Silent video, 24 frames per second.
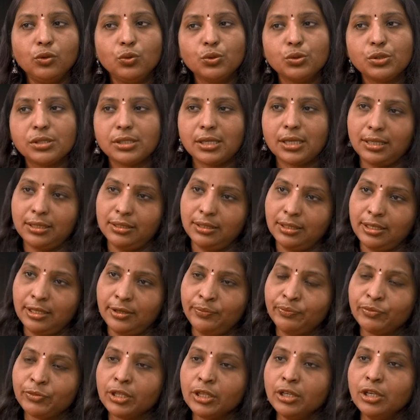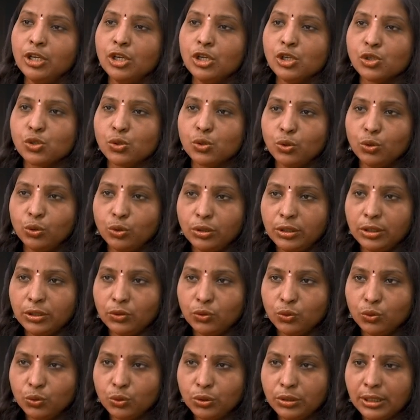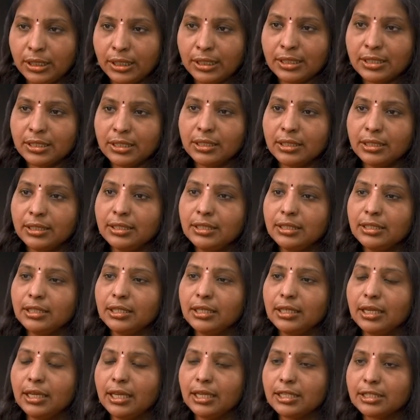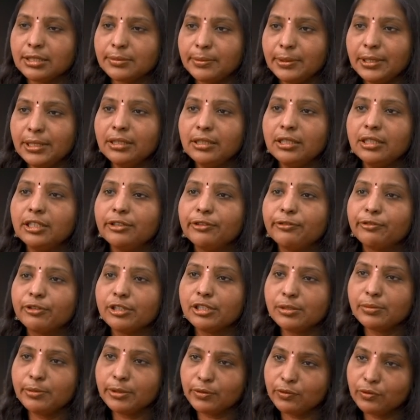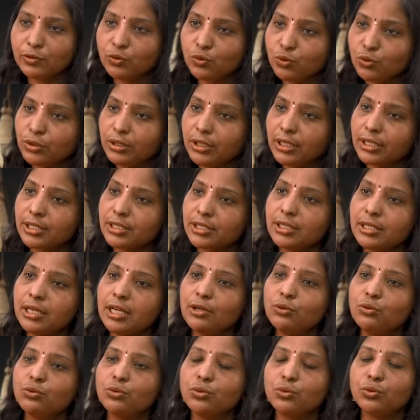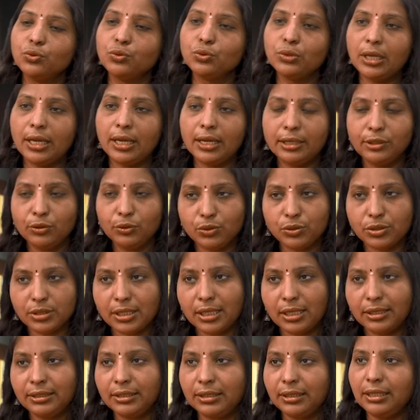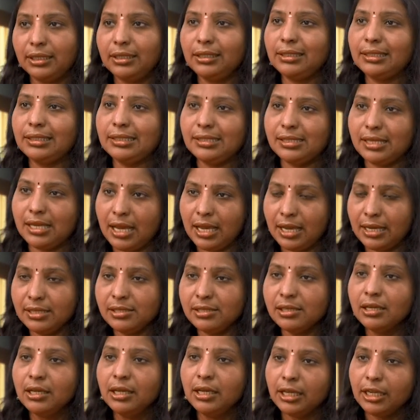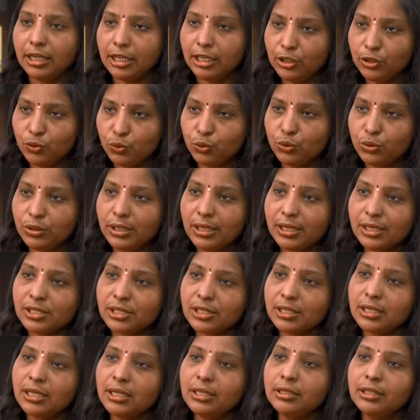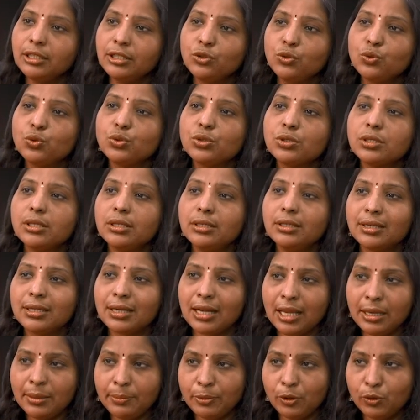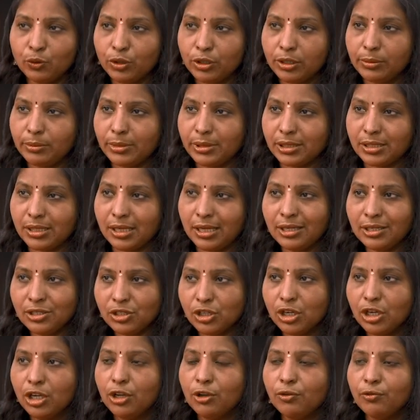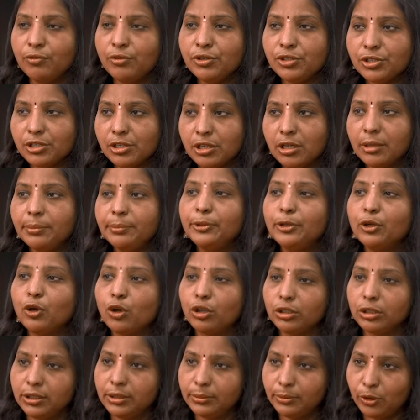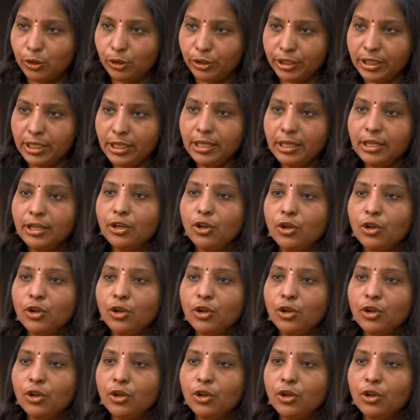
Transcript: Utsadana. So the Udgharshana he explain the difference between Udgarshana and Utsadana is as in Udgarshana they use the dry powder massage which rubbed on the body,